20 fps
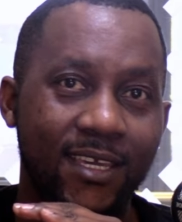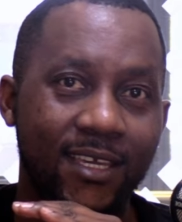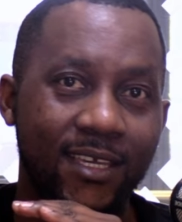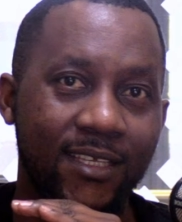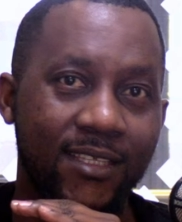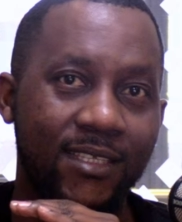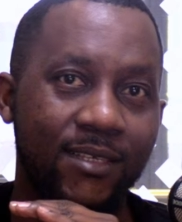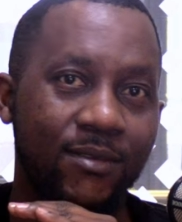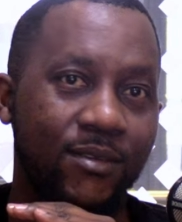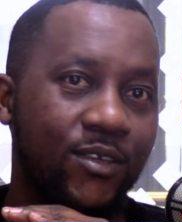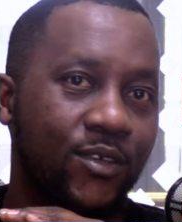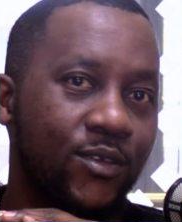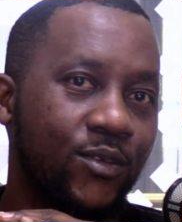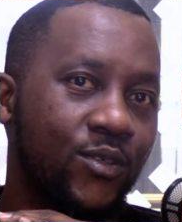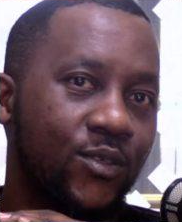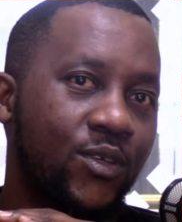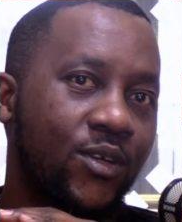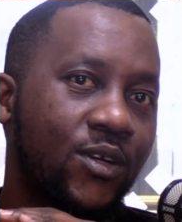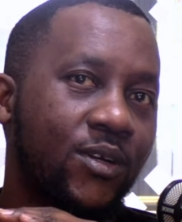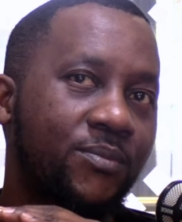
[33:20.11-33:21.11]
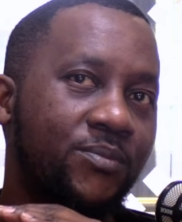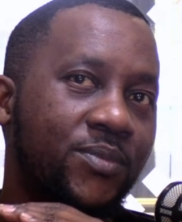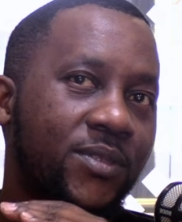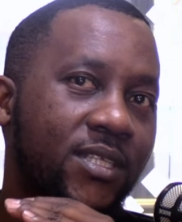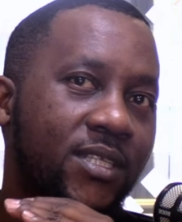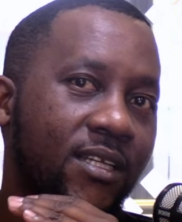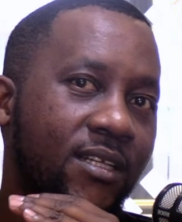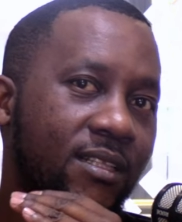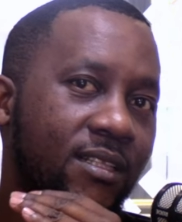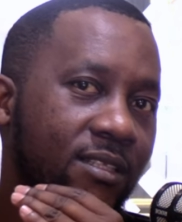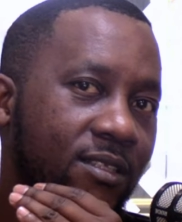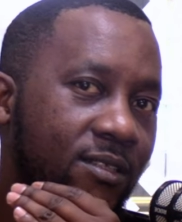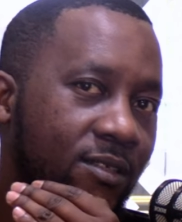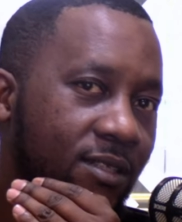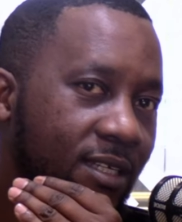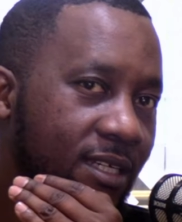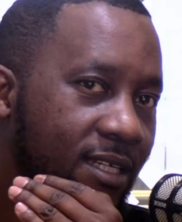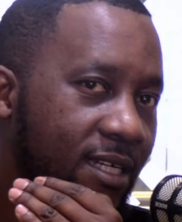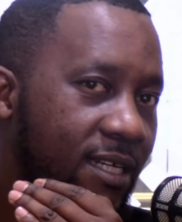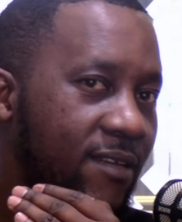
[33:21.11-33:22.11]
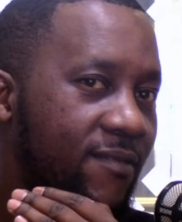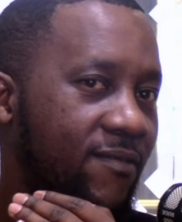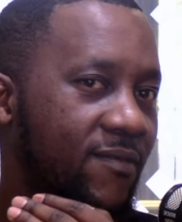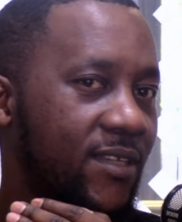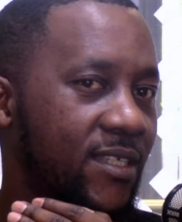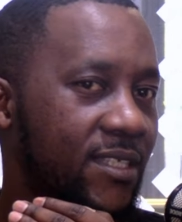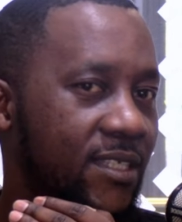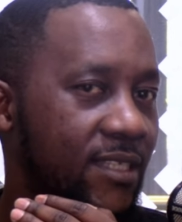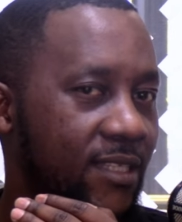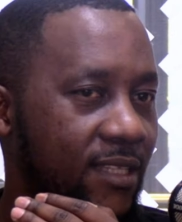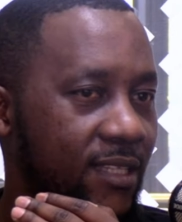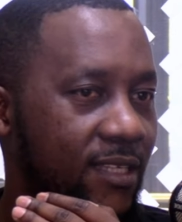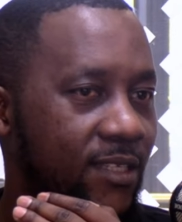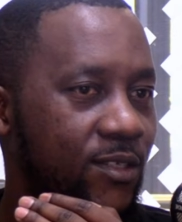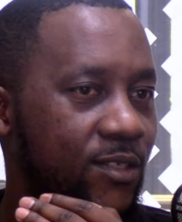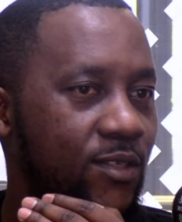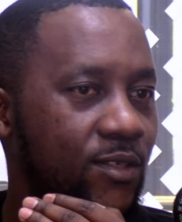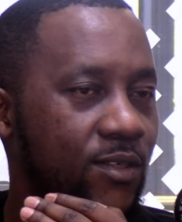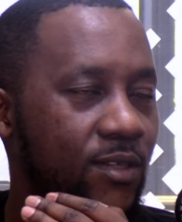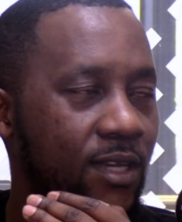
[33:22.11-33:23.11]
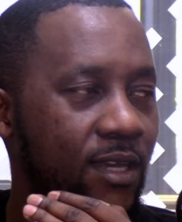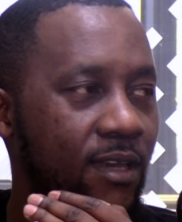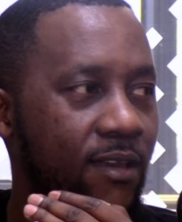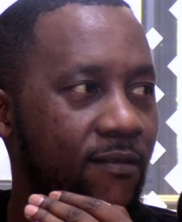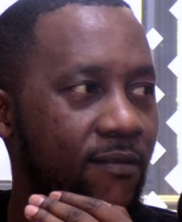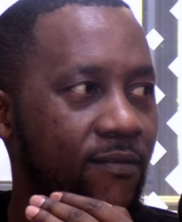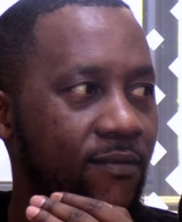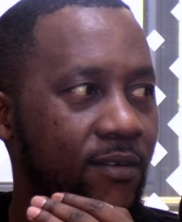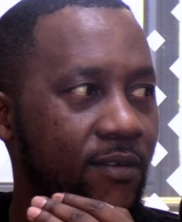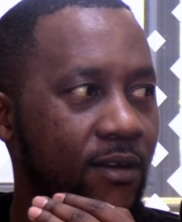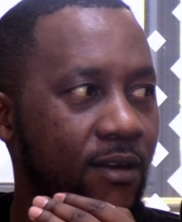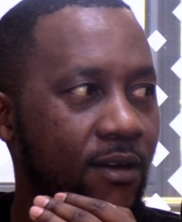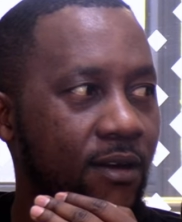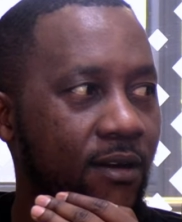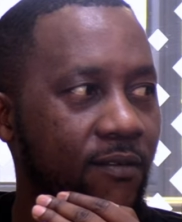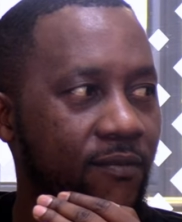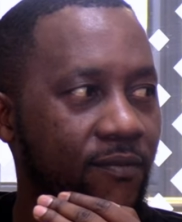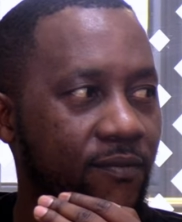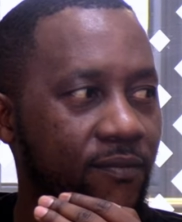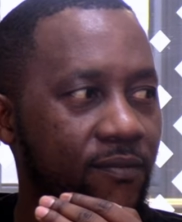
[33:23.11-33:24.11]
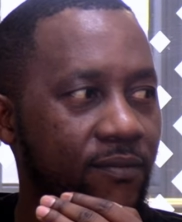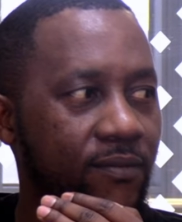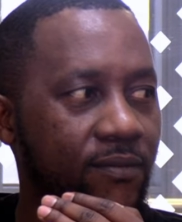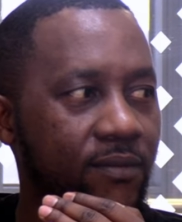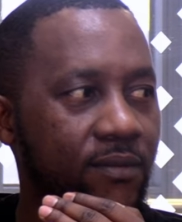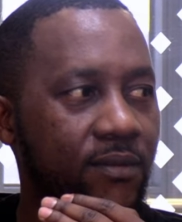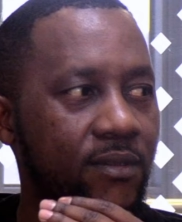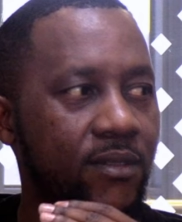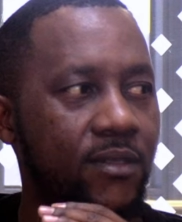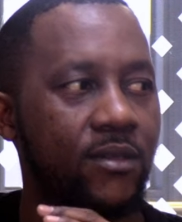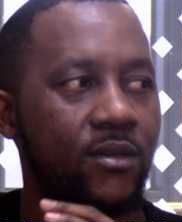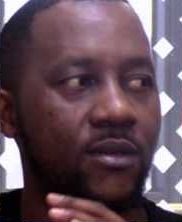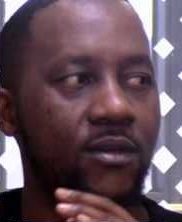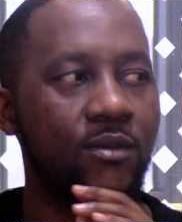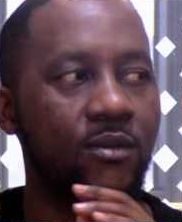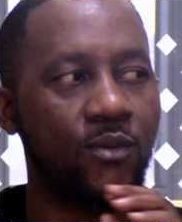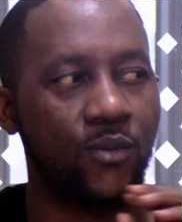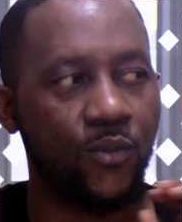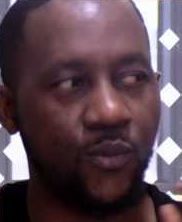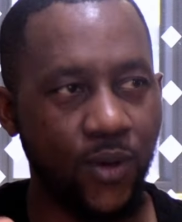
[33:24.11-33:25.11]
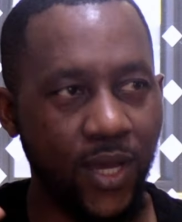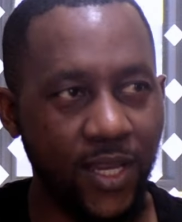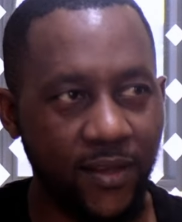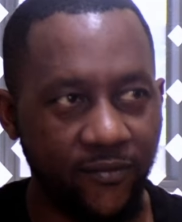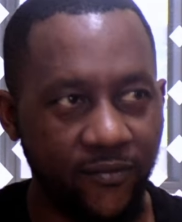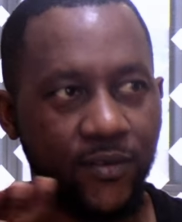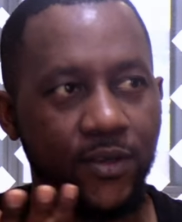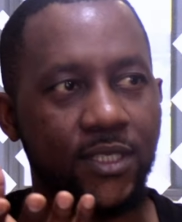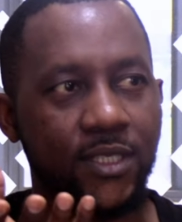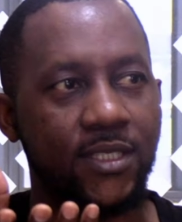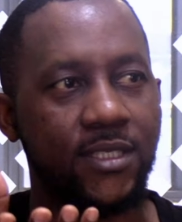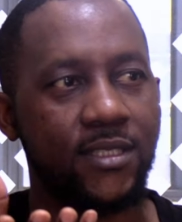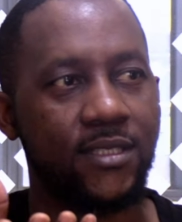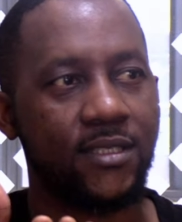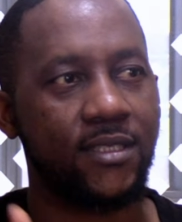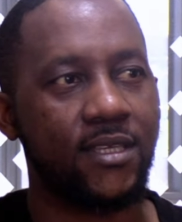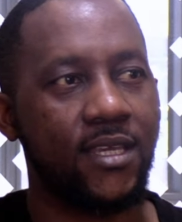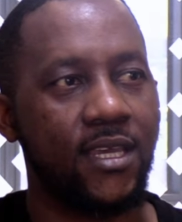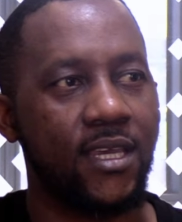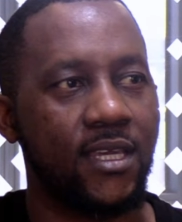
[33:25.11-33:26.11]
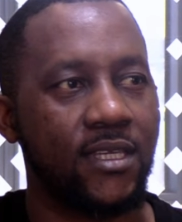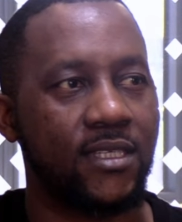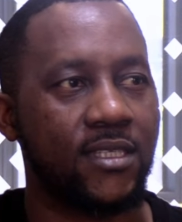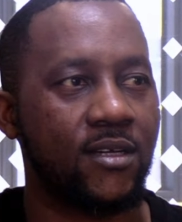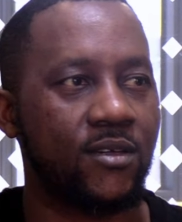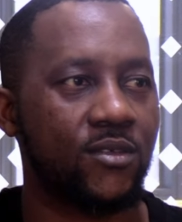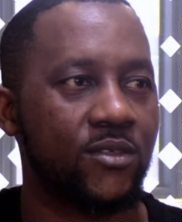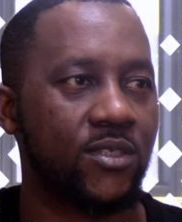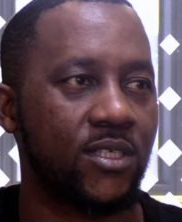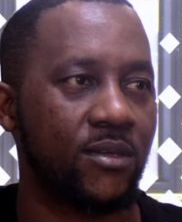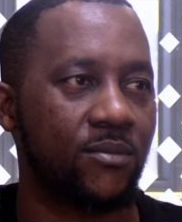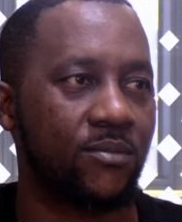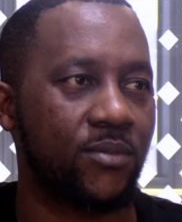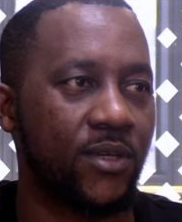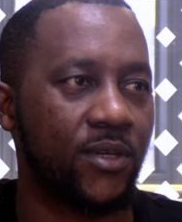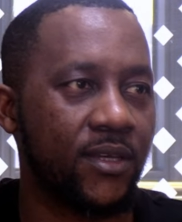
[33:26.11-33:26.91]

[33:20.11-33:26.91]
it's a huge obstacle to the great vision that you have of one voice, a township.